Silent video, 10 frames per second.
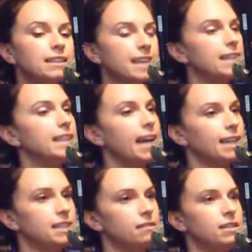daily
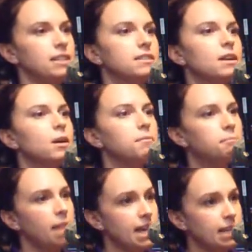activities,
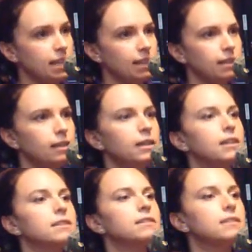bathing,
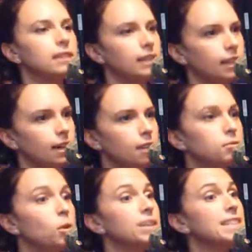cleaning
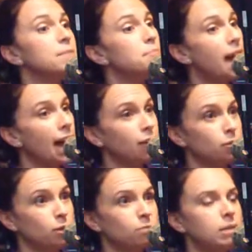up, going to the
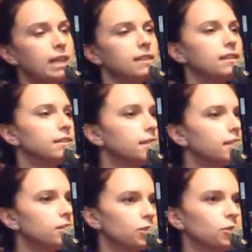bathroom. This
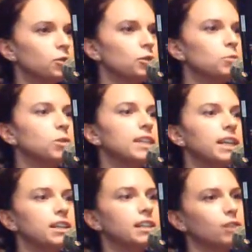isn't your normal
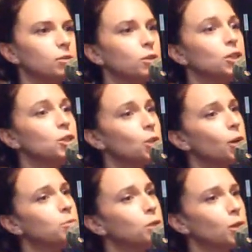caregiving where you show
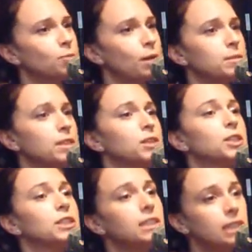up, you cook mama dinner,
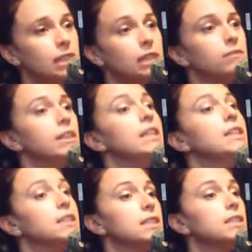and you leave.
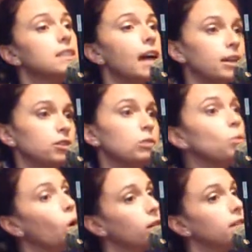This is actually
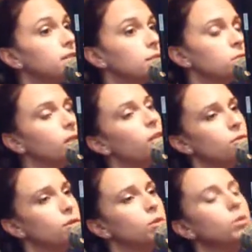walking someone
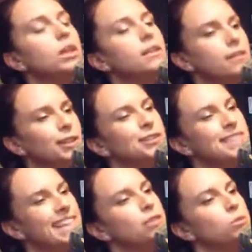through their
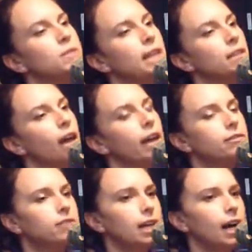day-to-day
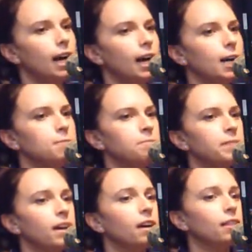life. A
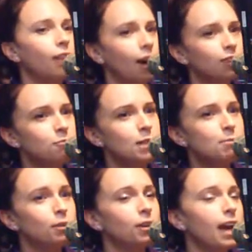lot of
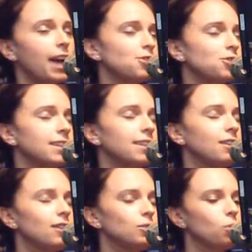people are actually
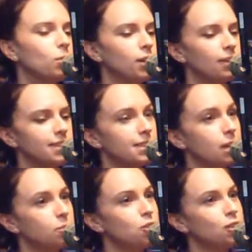called what we call the
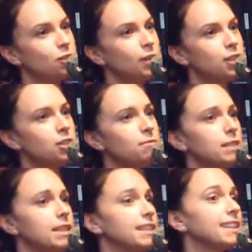sandwich generation,
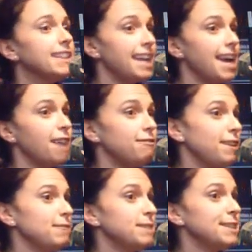meaning that they have
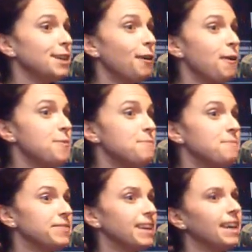families at home
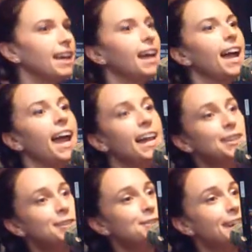
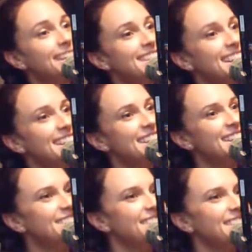and they're trying to take
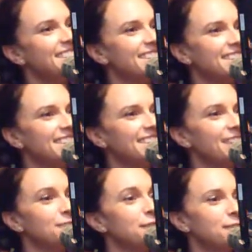care of their
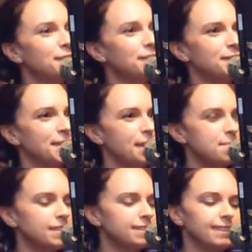loved one with
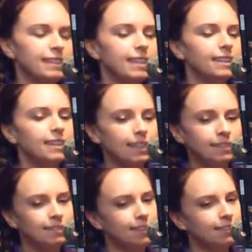Alzheimer's. The
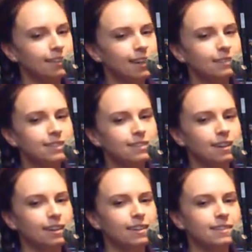other thing that I would
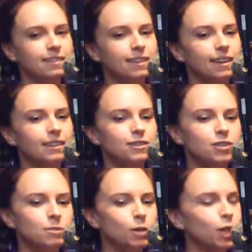say is that
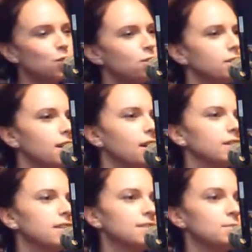just because you're
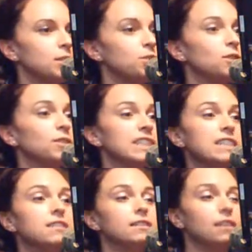young doesn't mean you don't need
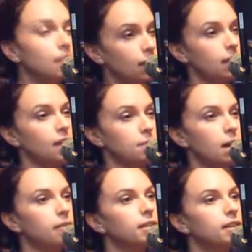to start thinking
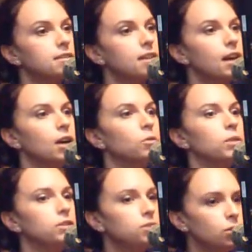about this.
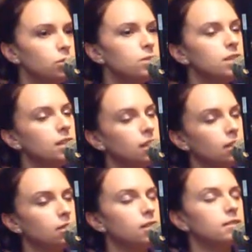We do see an
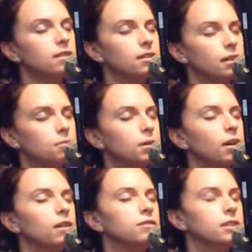increase in the
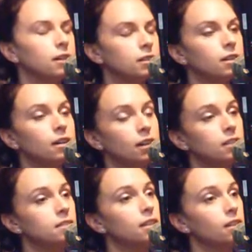number of younger
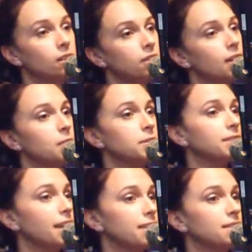onset
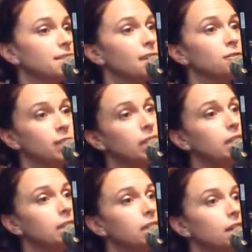Alzheimer's cases every
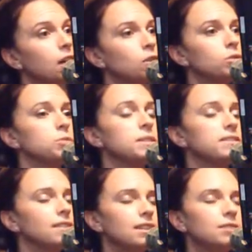year, which
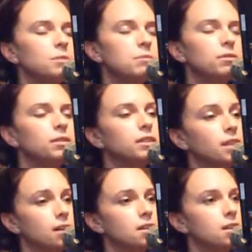means that these people are
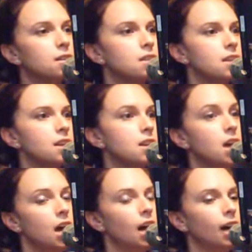younger than